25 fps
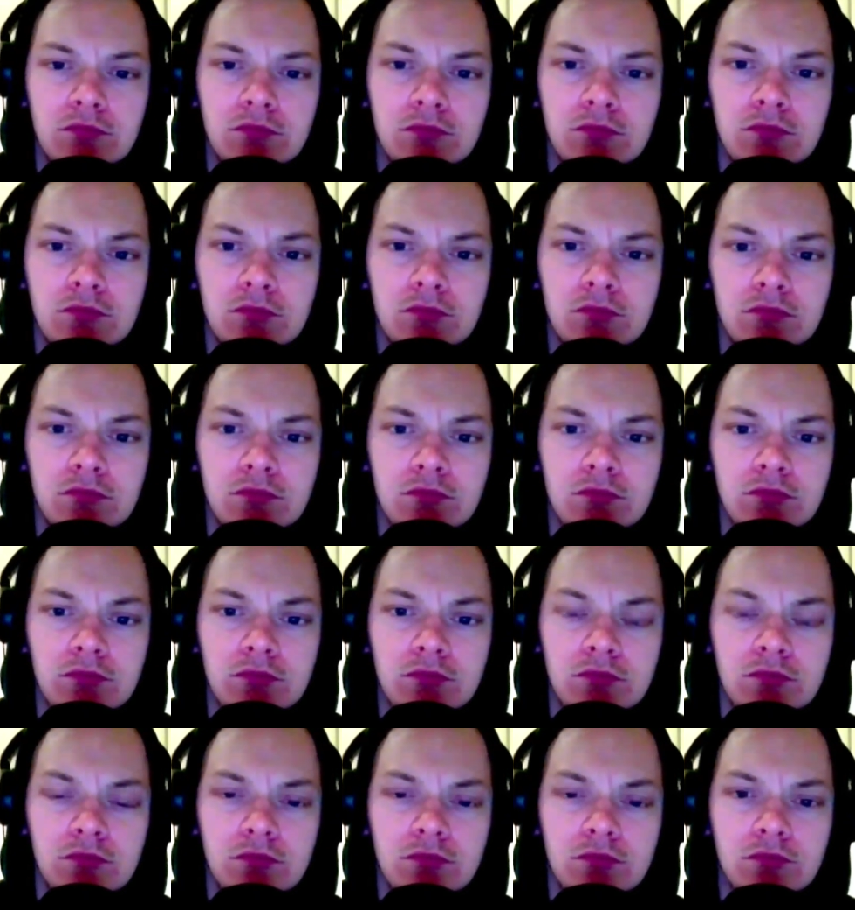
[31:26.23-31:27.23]

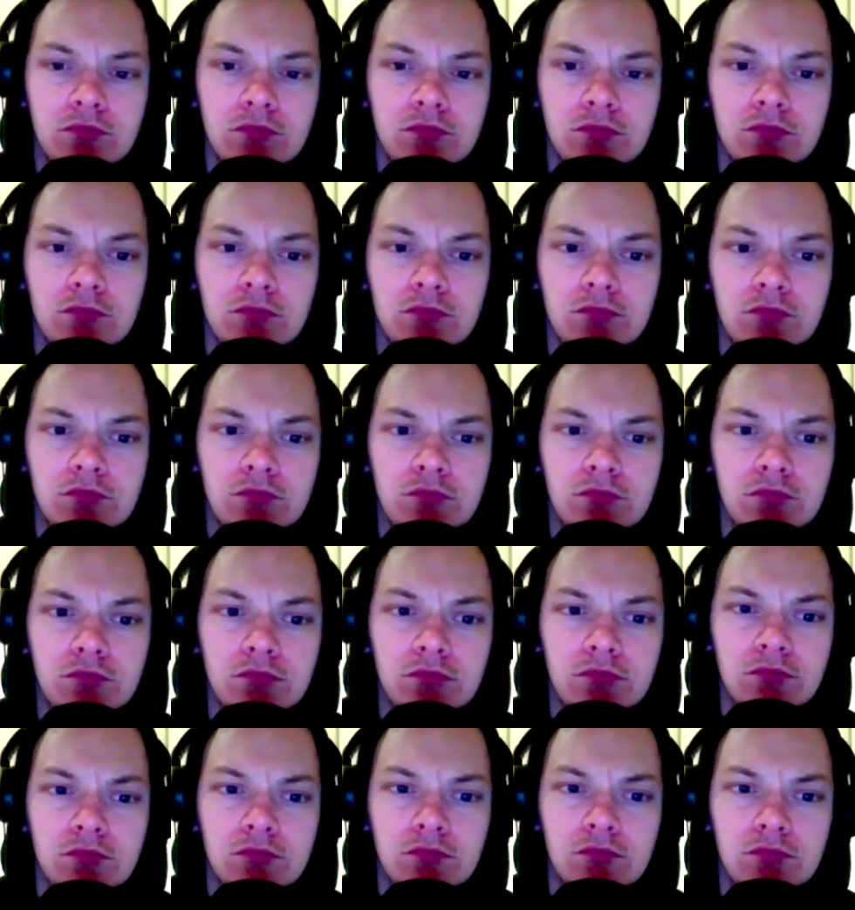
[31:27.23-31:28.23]

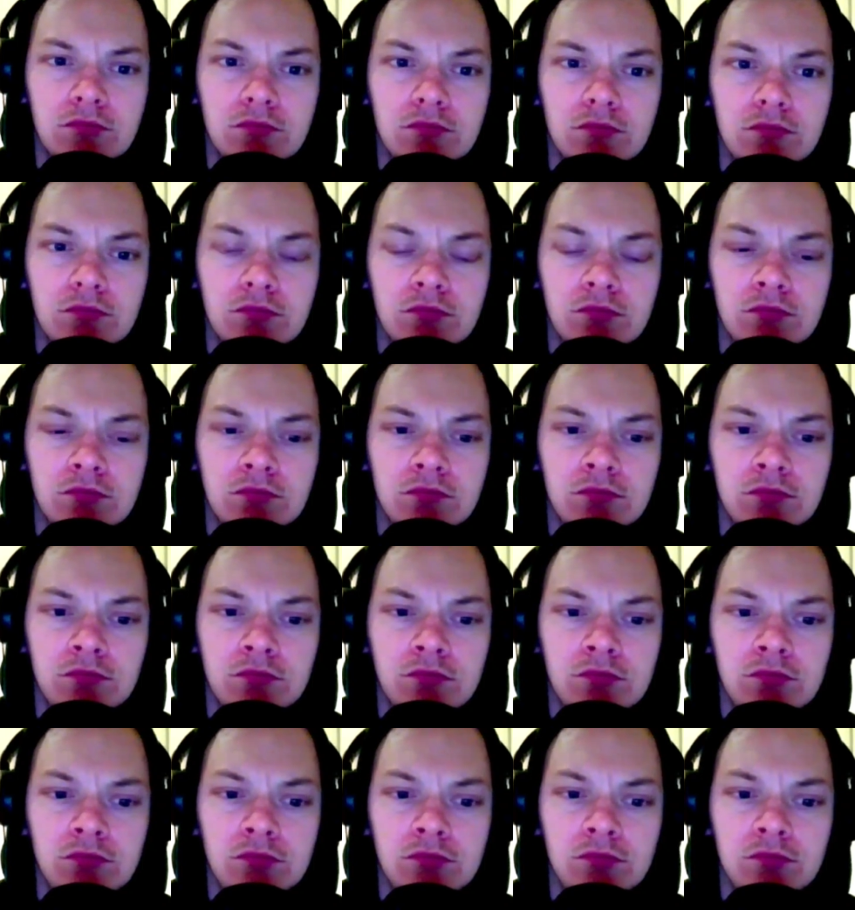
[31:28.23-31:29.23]

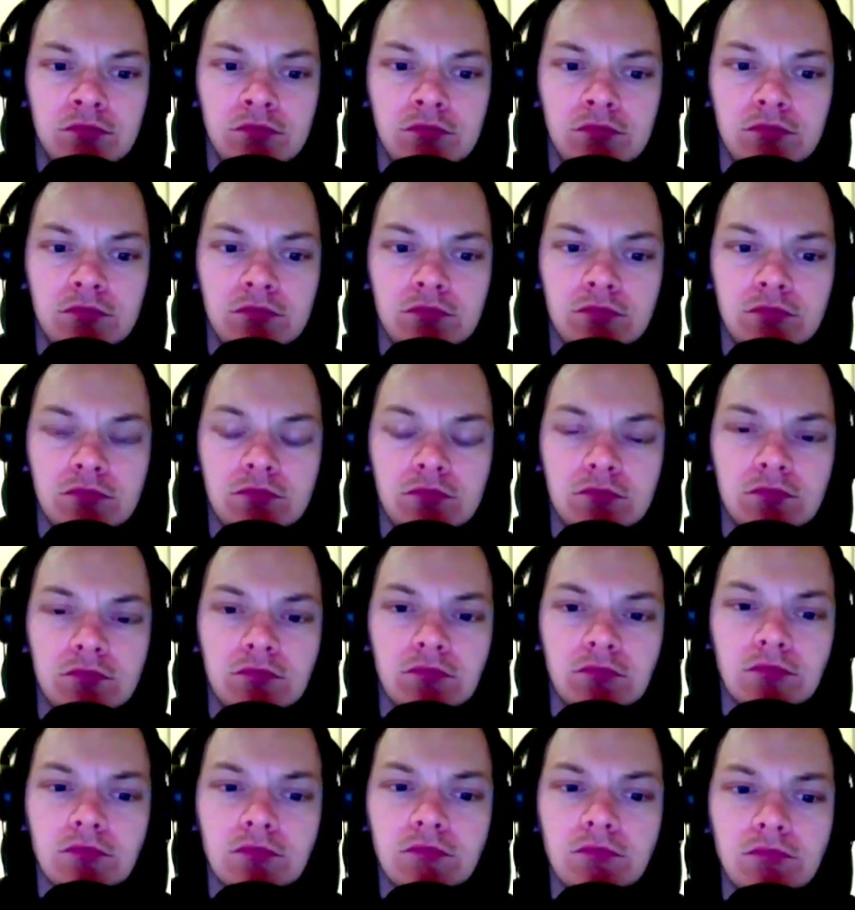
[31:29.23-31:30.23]

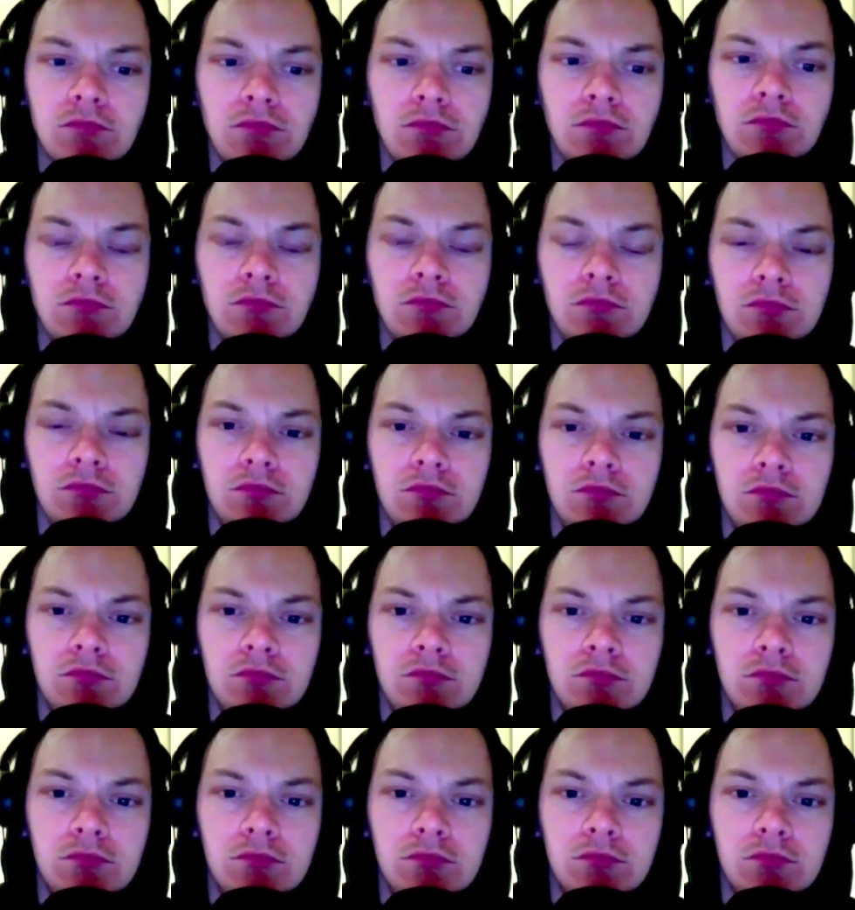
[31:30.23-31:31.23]

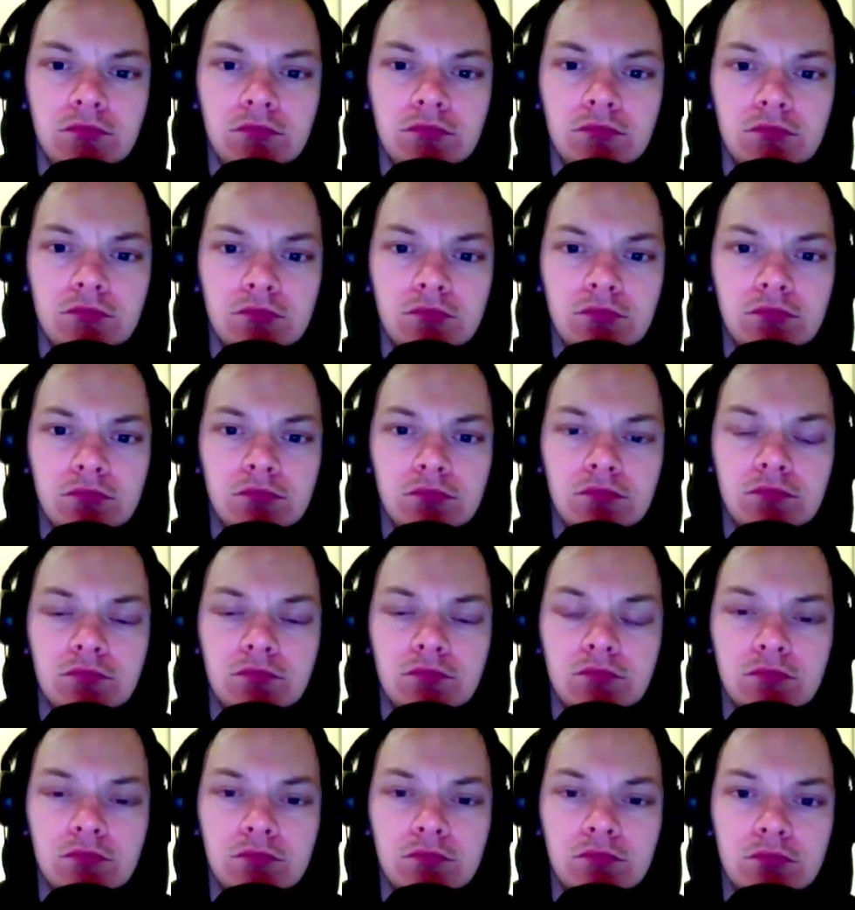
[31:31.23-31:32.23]

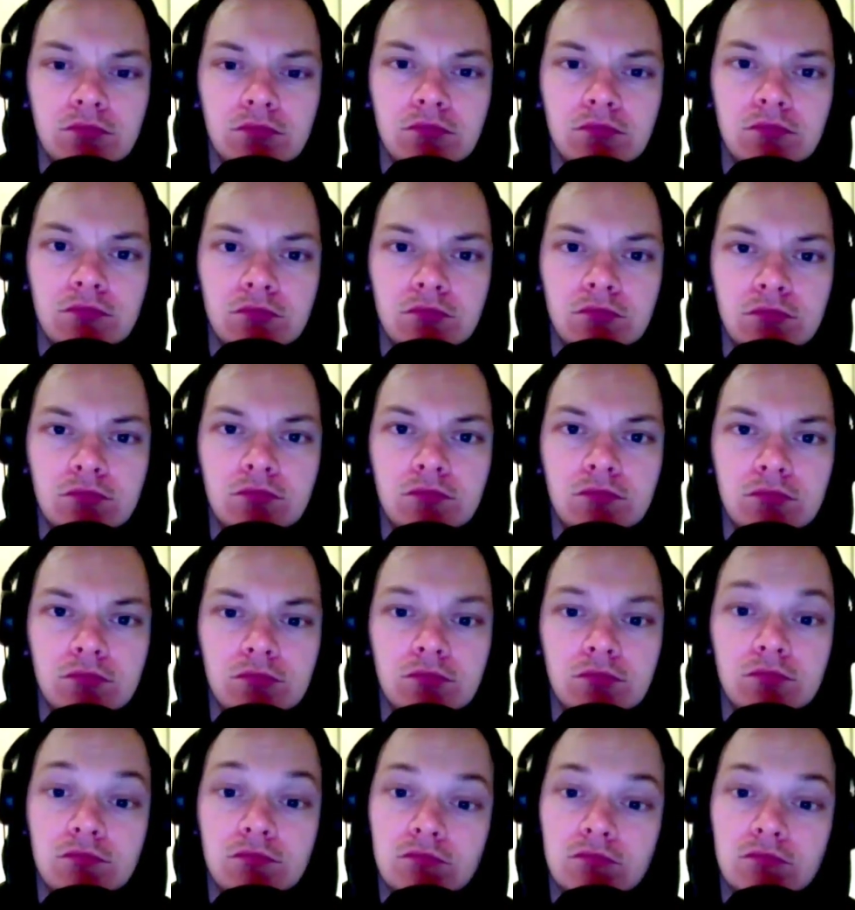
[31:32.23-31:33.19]
No words are spoken by the person on screen.